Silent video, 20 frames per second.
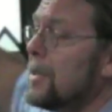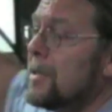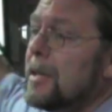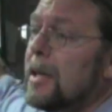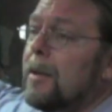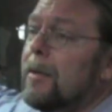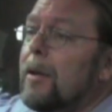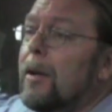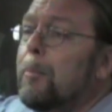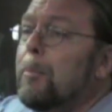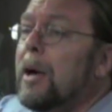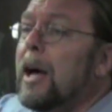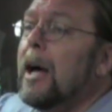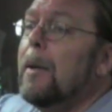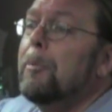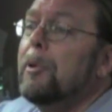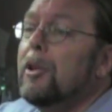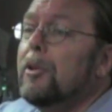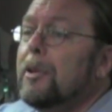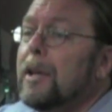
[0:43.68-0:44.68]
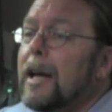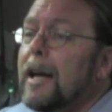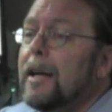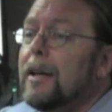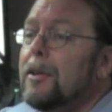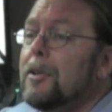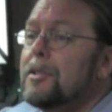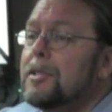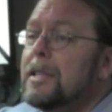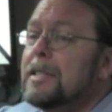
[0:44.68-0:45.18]
is a popular
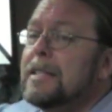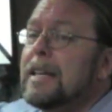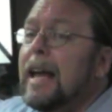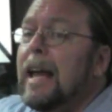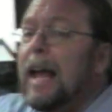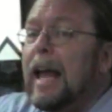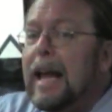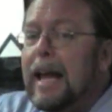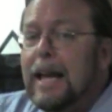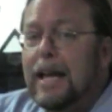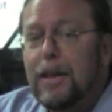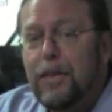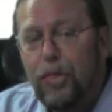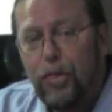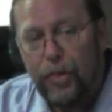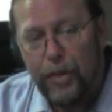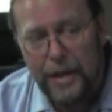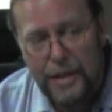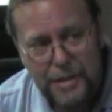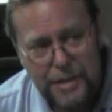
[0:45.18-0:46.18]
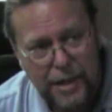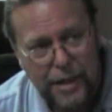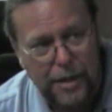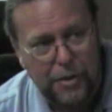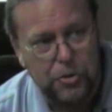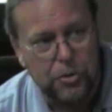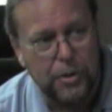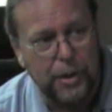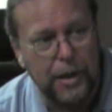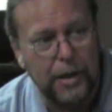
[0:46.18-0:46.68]
diagnosis in this
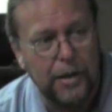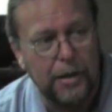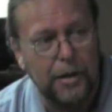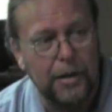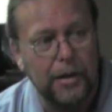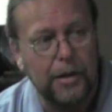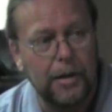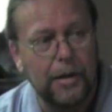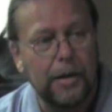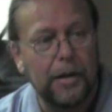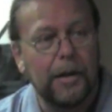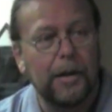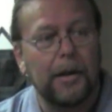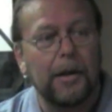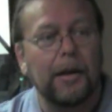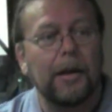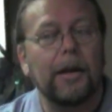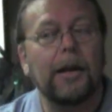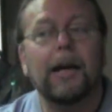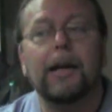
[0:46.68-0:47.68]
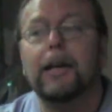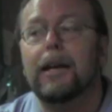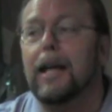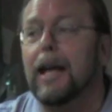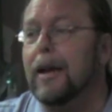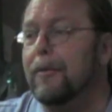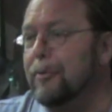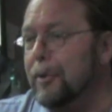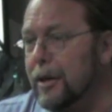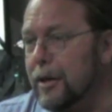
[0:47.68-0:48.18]
country, not in
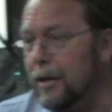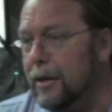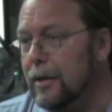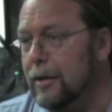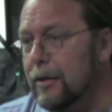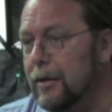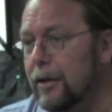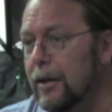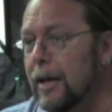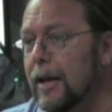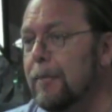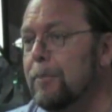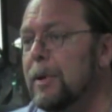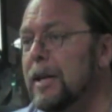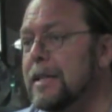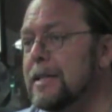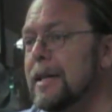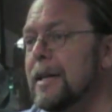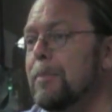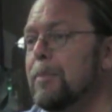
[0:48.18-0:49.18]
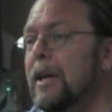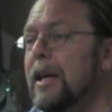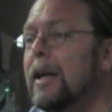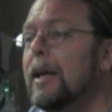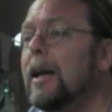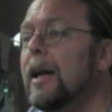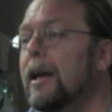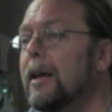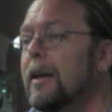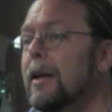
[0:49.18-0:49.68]
Africa. You can have
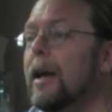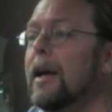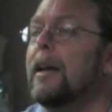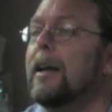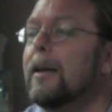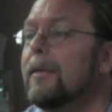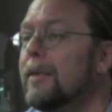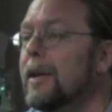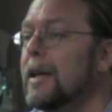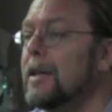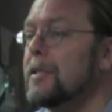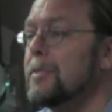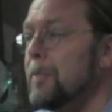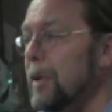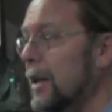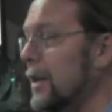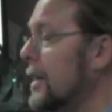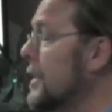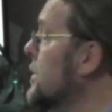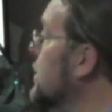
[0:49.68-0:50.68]
PCP and not have AIDS, but